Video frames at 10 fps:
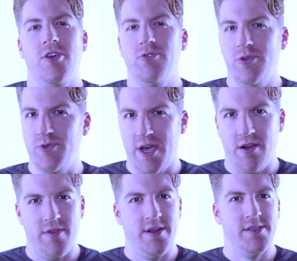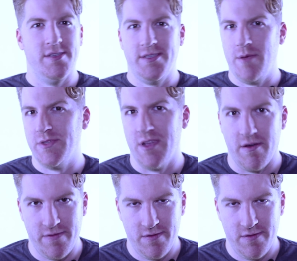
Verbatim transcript: YouTube channel that does the same stuff.